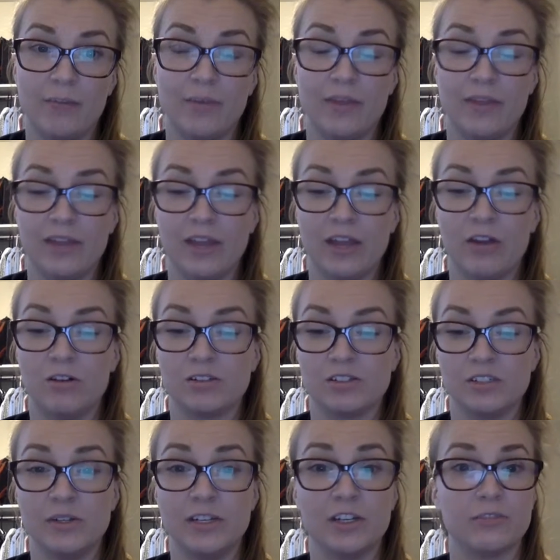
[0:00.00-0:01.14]
And they can also
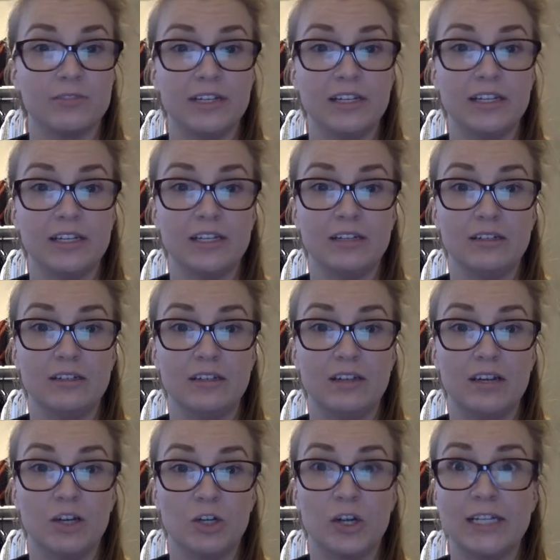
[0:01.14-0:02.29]
intervene in
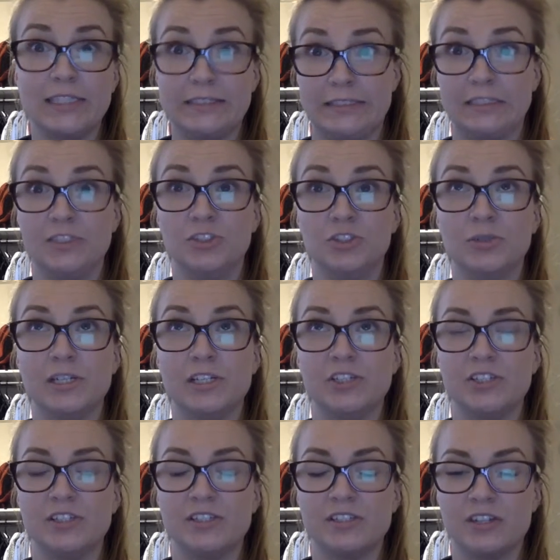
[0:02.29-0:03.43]
crisis
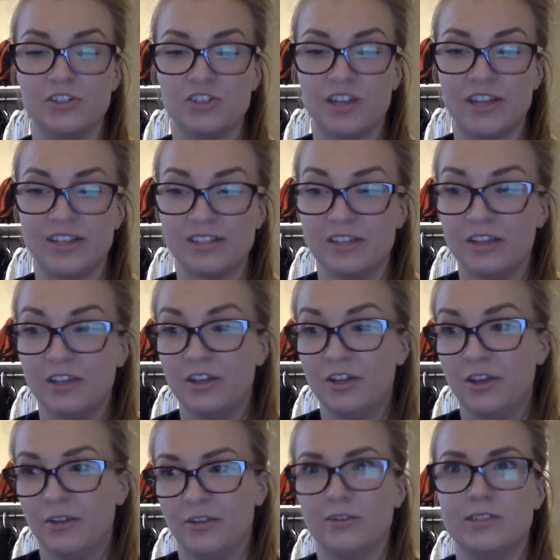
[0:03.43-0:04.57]
situations, such as
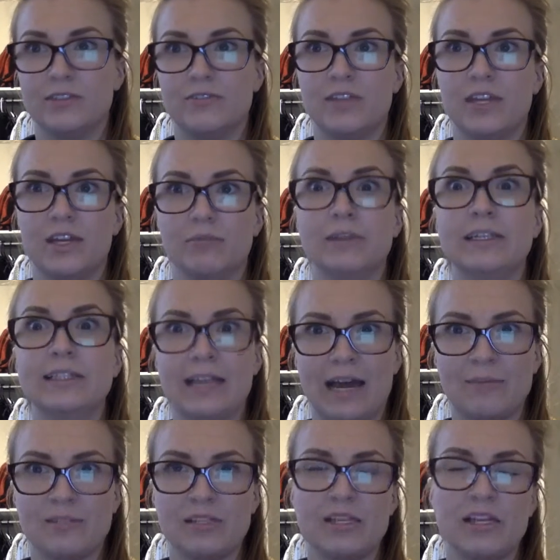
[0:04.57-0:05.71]
those if they
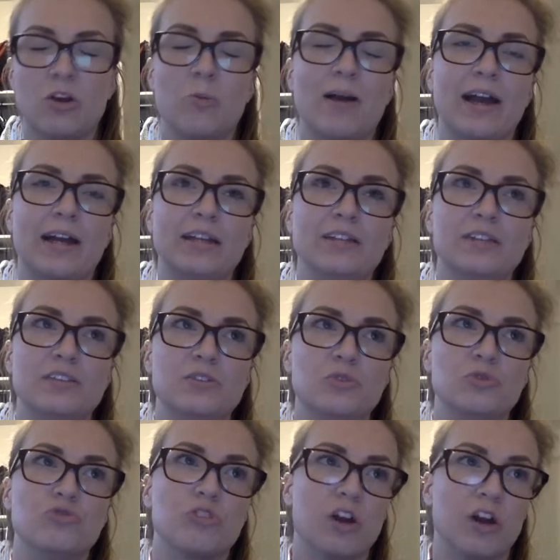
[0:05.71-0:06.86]
relapse and they go back into
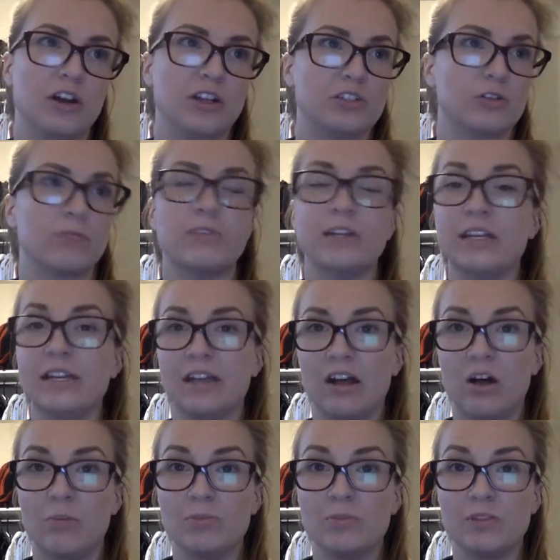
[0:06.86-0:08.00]
drugs, or if they need
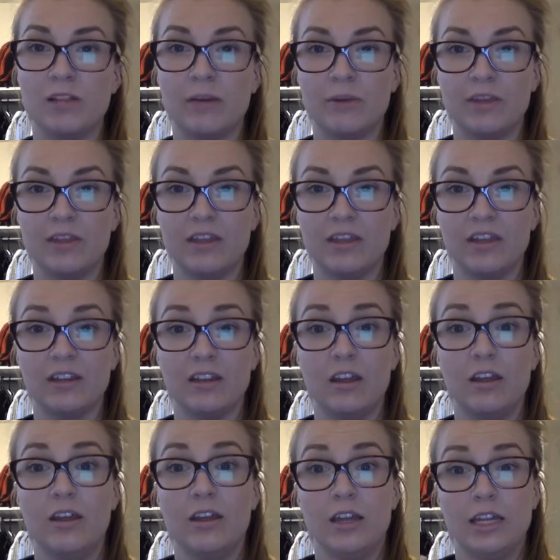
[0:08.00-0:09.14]
help, so that way they can
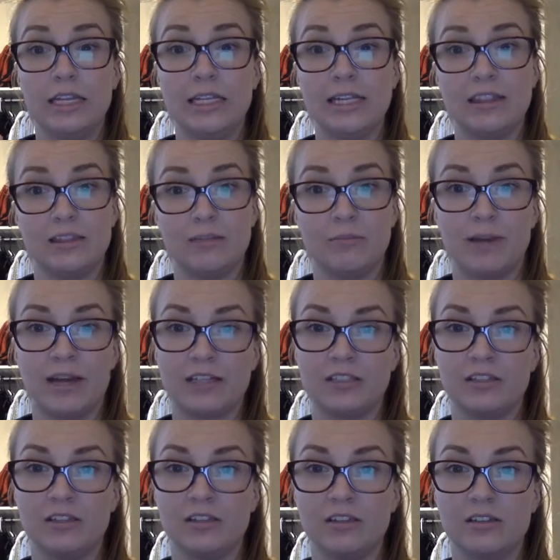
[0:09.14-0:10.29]
get them back
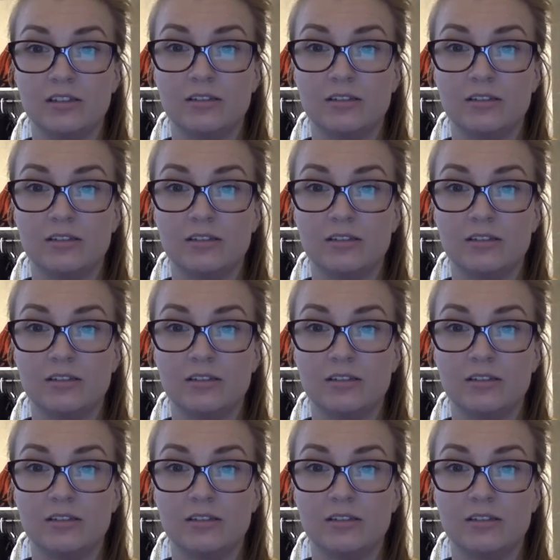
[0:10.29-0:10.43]
to the